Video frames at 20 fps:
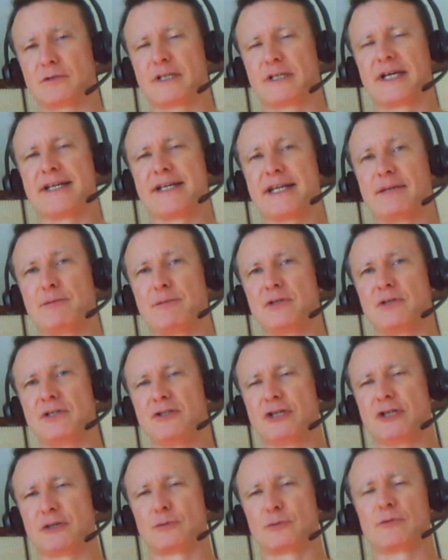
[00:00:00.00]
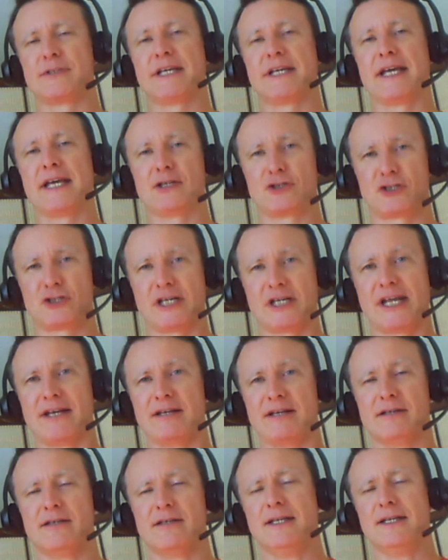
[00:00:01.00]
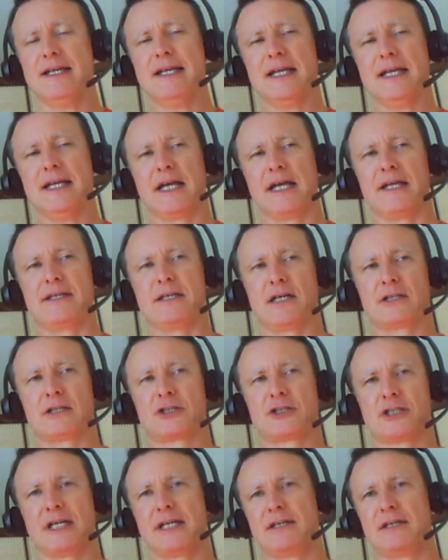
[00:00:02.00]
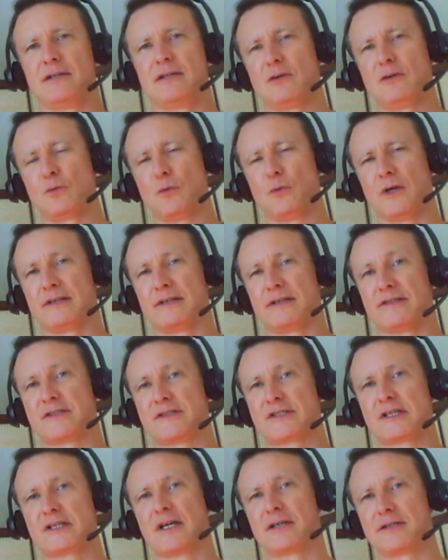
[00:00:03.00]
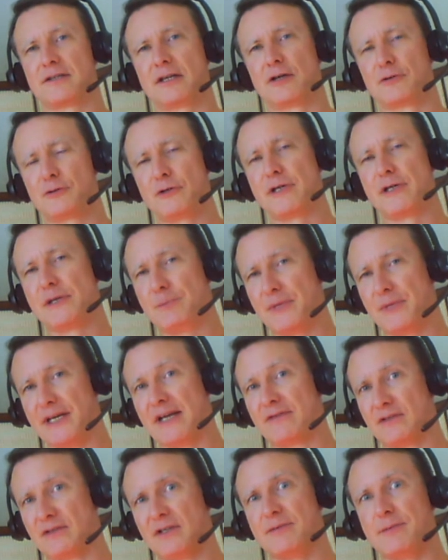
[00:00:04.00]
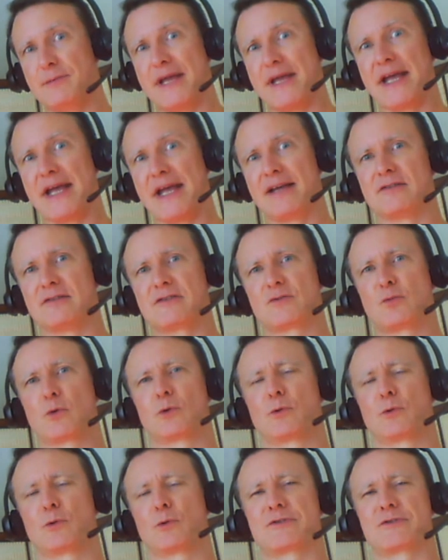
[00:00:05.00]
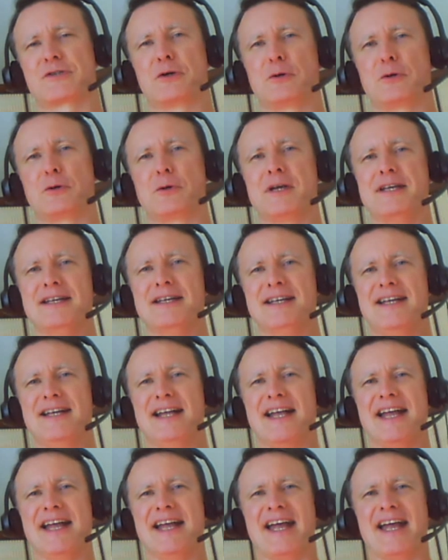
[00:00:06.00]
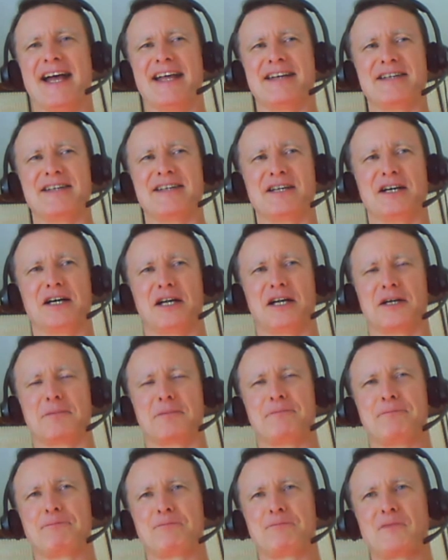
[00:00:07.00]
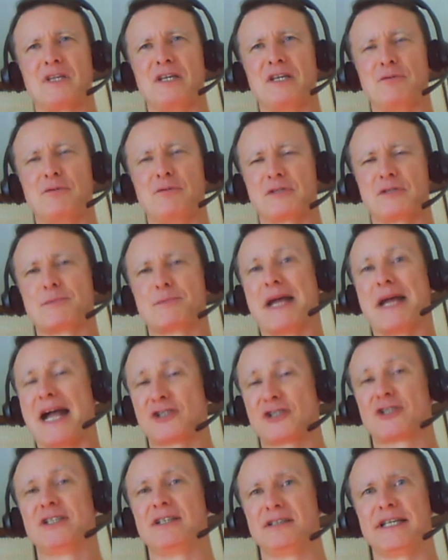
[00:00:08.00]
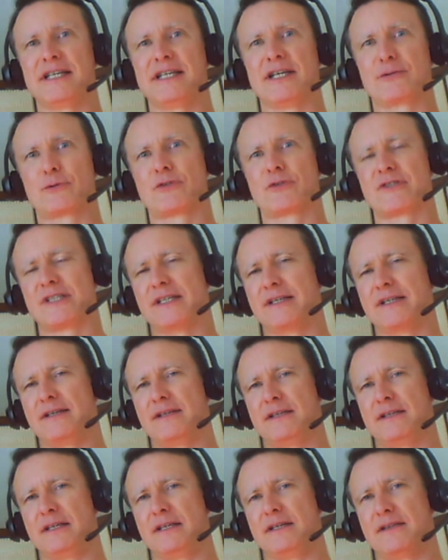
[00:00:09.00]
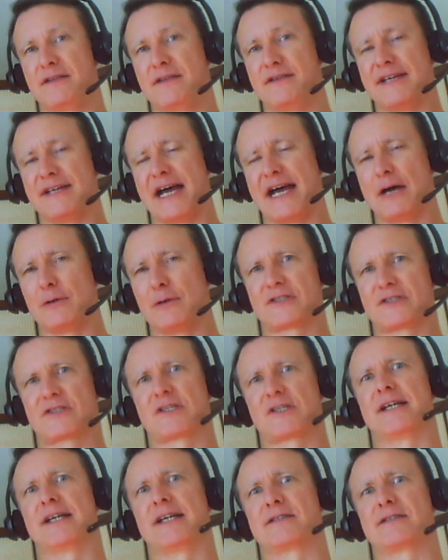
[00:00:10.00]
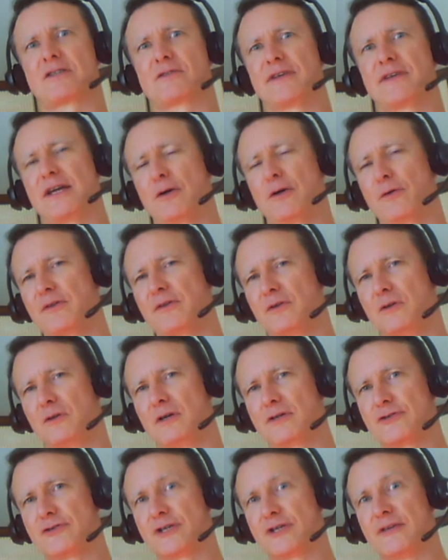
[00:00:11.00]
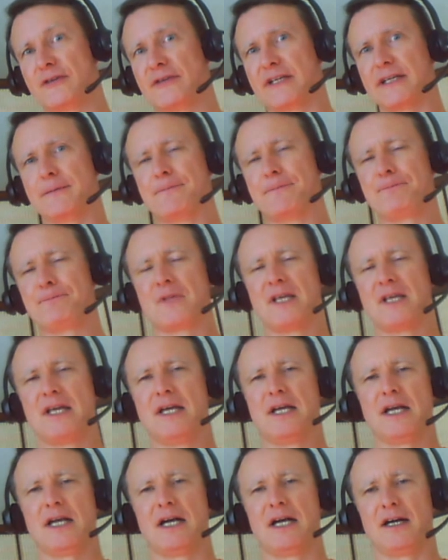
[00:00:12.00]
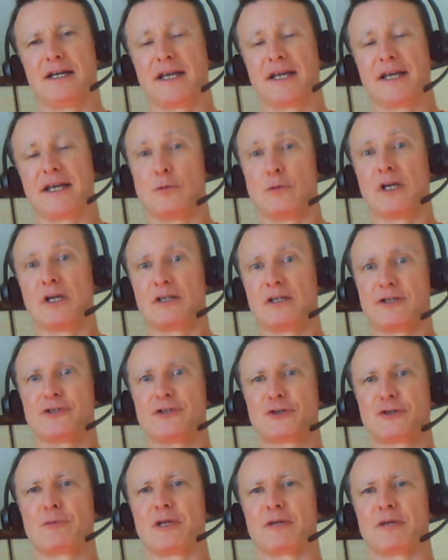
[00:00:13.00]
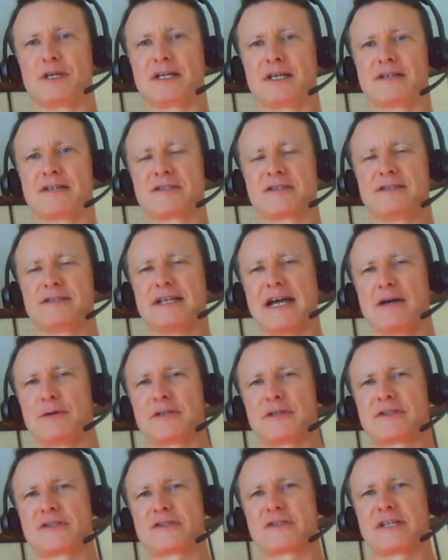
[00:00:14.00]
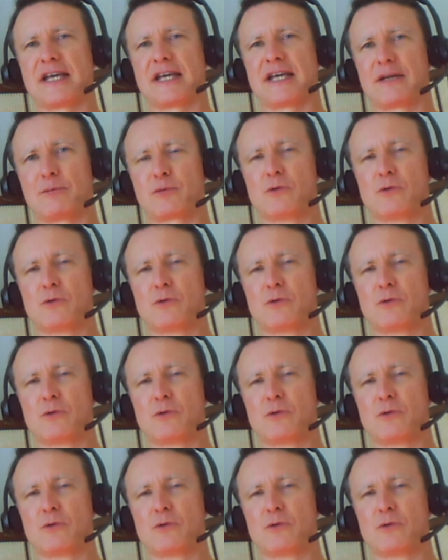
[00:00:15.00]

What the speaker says: guy named General Yang Shen. And Yang Shen was, a good and benevolent man, as warlords go, and he was passionately interested in the Taoist science of health and longevity. And well, he should have been, because the Taoists had